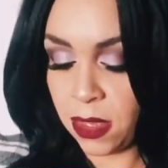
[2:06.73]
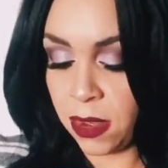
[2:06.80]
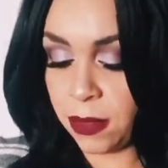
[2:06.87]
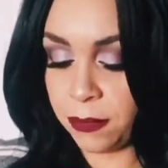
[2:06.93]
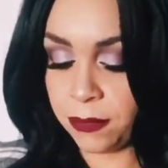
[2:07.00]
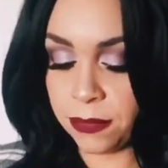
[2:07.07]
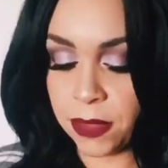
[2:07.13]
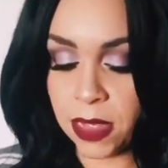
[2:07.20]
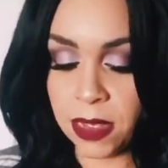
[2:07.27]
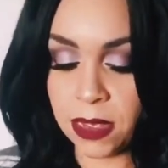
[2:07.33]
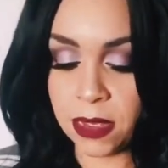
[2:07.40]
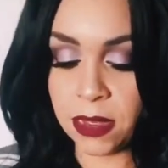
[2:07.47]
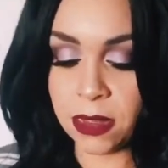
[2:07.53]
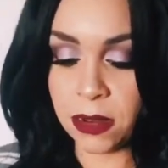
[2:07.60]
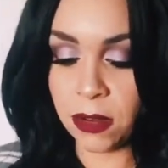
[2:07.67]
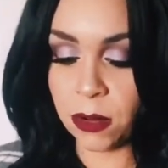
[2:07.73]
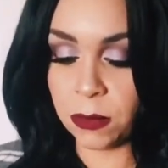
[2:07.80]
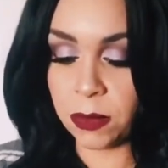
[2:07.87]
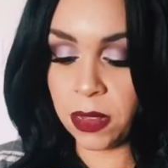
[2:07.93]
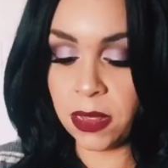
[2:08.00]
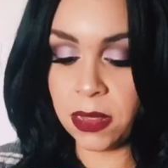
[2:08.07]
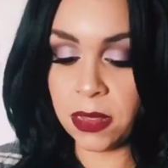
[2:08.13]
Oh,
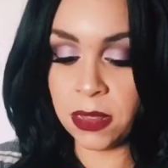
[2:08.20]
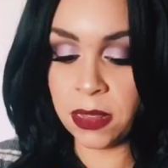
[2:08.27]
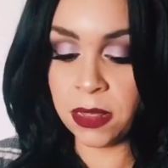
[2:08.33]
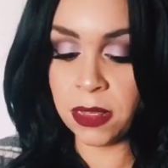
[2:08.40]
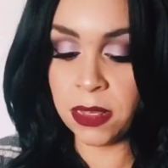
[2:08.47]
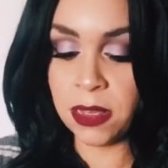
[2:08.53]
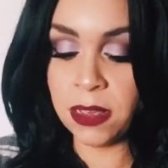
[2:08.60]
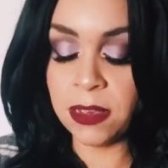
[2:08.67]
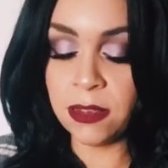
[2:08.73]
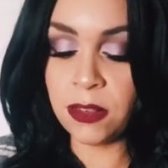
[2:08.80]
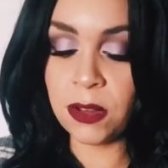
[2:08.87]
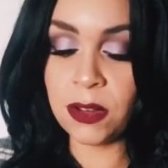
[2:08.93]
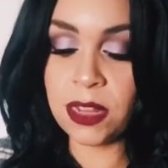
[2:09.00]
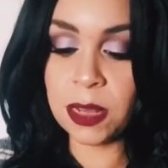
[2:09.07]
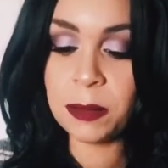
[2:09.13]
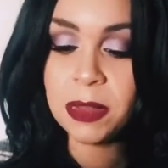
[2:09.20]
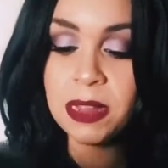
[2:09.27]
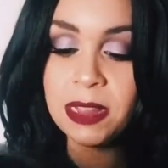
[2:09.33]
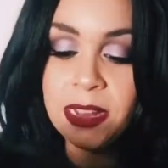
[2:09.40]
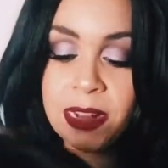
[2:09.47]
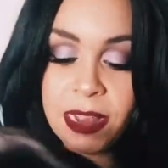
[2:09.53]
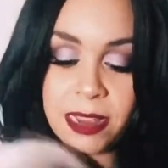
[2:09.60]
nope. So
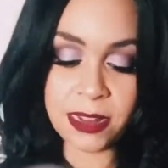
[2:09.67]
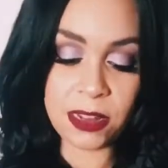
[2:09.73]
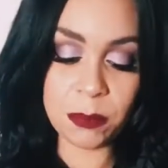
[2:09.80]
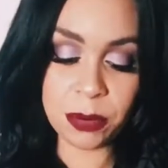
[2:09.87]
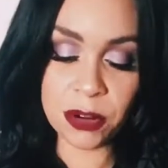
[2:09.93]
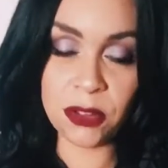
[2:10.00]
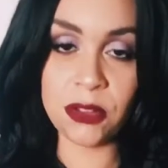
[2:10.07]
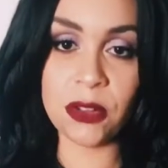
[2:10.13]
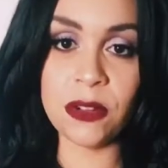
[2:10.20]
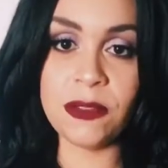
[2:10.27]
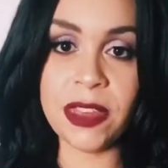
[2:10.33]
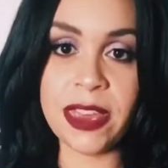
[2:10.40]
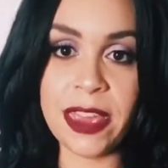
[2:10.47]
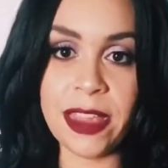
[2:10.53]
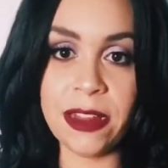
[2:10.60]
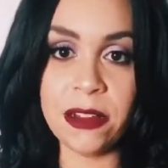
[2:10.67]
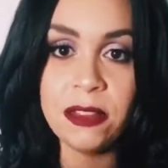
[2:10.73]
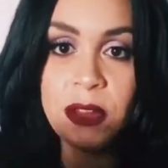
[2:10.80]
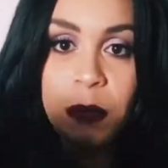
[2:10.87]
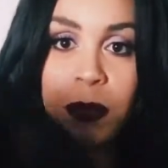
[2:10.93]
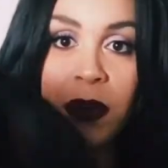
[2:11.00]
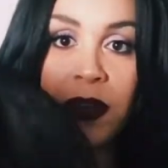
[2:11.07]
typically, like to preserve the hair,
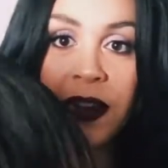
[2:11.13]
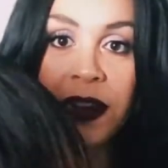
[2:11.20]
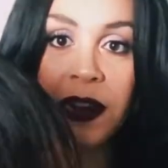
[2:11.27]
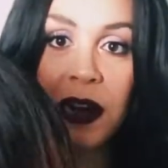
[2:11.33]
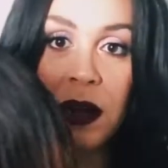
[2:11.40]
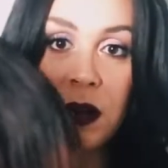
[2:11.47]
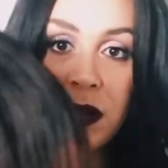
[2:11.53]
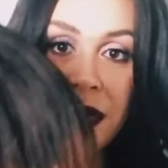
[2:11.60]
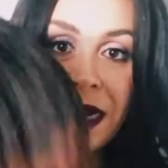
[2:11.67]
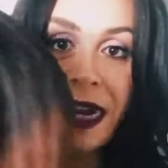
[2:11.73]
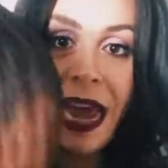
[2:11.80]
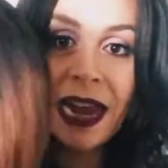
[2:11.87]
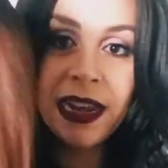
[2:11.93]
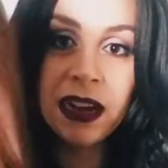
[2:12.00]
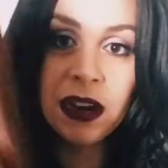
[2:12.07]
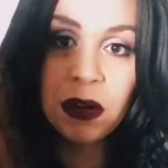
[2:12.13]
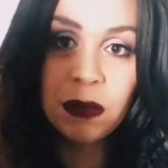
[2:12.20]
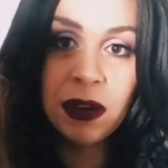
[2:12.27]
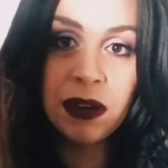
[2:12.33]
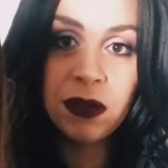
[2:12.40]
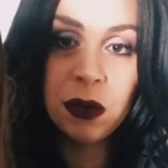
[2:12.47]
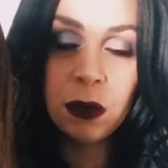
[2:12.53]
they'll put like a netting
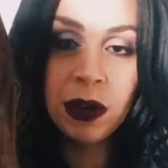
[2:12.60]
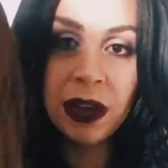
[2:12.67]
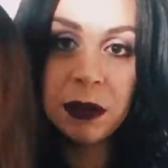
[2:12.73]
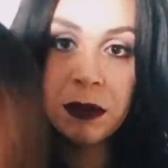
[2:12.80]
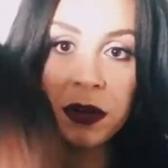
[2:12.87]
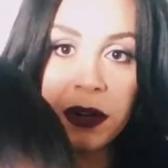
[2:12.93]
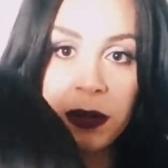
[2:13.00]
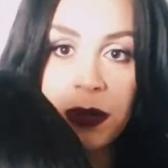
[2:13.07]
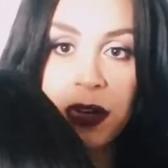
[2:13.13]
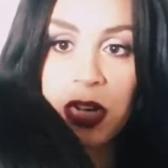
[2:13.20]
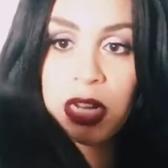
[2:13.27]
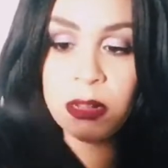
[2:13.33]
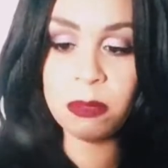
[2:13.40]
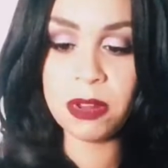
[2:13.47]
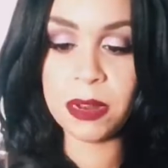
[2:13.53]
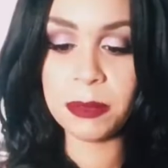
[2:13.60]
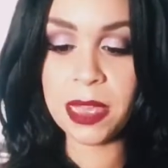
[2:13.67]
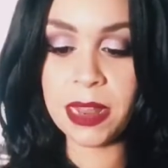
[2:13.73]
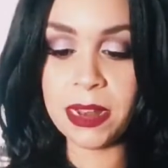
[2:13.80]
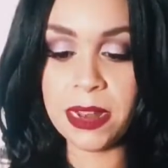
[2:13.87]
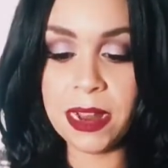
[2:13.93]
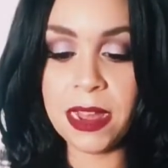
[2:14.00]
around the wig, pretty much is what I'm
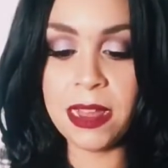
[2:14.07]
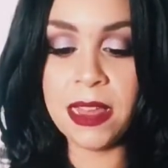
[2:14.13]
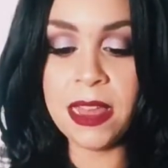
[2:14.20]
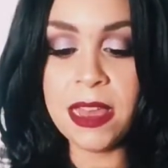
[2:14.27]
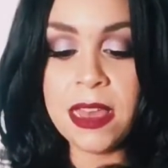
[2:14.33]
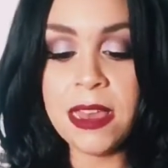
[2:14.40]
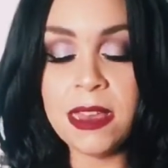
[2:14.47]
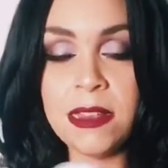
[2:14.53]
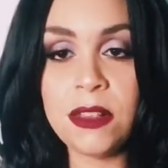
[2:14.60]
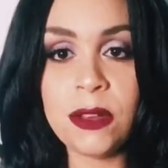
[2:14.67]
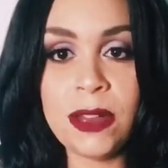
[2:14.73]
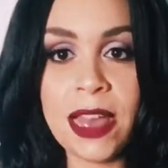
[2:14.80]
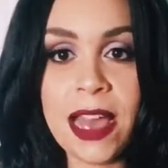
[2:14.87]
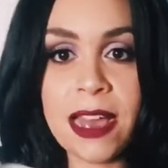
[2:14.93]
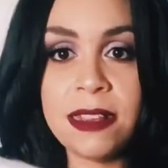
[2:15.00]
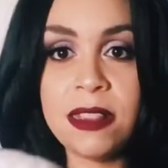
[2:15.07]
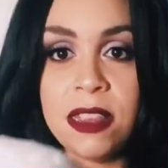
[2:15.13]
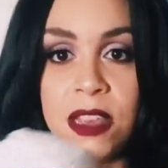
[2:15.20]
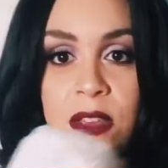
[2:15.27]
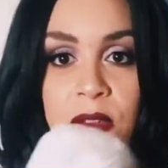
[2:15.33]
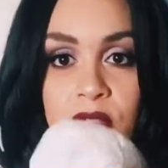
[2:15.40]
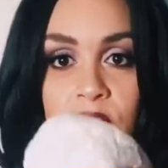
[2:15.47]
getting at. And so it has
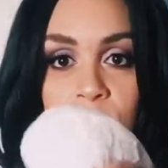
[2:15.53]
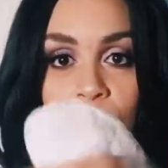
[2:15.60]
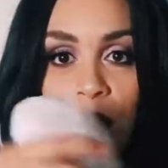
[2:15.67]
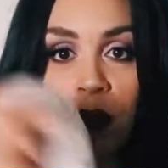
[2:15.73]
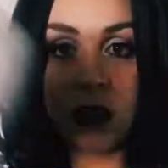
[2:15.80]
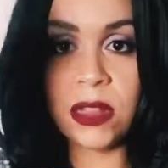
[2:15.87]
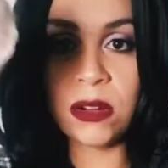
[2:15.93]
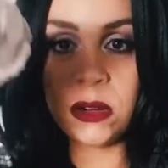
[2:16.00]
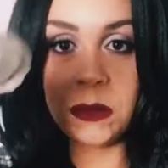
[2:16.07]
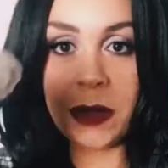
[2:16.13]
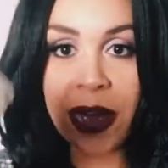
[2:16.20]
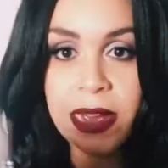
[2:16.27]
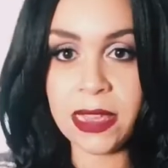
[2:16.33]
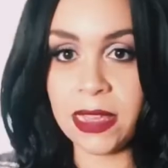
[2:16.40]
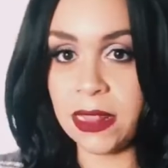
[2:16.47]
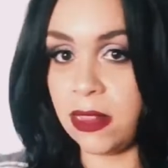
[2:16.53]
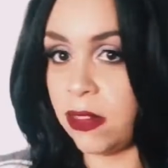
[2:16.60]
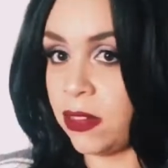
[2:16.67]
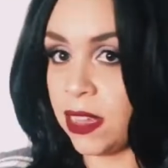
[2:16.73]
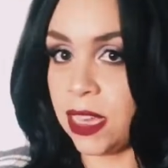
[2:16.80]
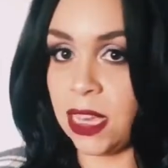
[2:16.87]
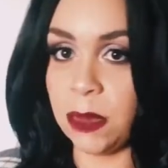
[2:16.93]
the usual little baggie in
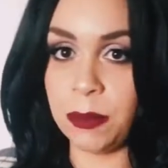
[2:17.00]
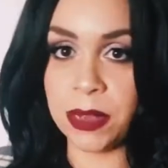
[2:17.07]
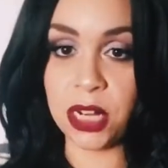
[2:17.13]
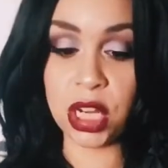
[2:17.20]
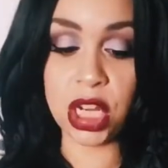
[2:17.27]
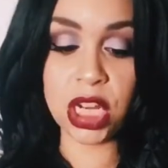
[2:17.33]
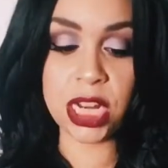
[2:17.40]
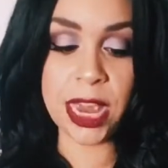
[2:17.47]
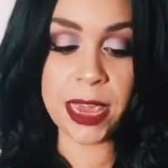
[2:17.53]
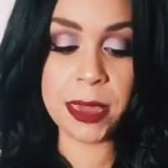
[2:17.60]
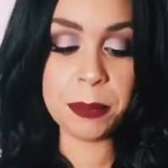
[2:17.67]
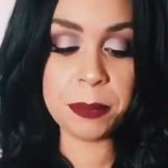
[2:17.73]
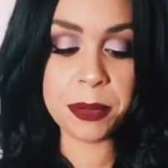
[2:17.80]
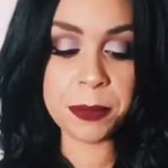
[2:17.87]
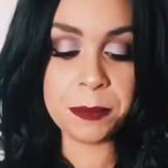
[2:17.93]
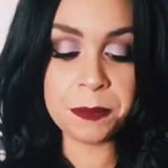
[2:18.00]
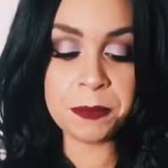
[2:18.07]
there to keep its shape.